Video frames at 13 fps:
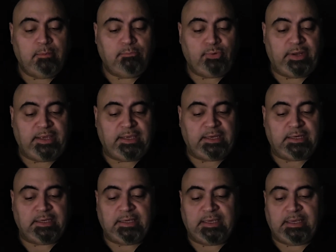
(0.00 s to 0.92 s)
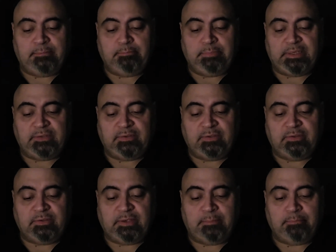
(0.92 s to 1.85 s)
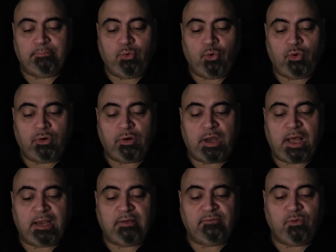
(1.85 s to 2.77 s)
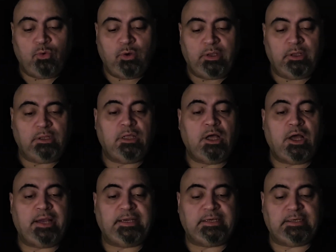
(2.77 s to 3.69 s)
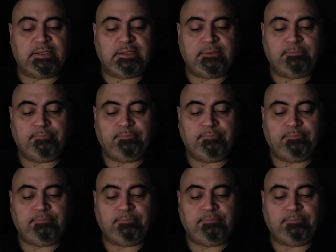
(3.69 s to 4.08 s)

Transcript: Break it in pieces and pour olive oil on it.